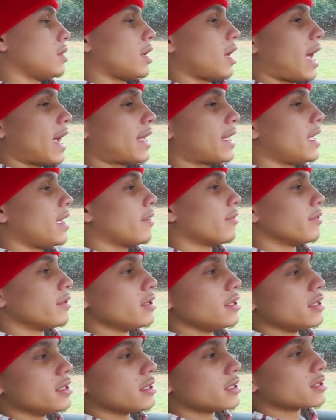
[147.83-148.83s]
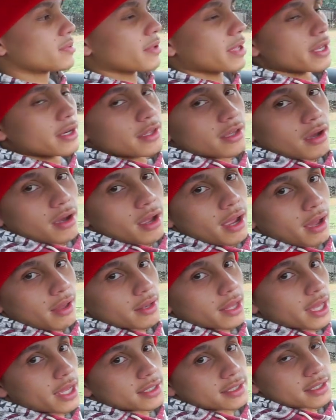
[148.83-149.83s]
I can't really explain to y'all how
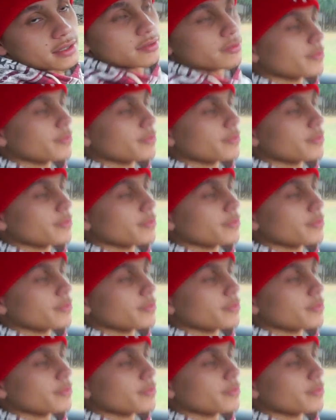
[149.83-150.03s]
the accident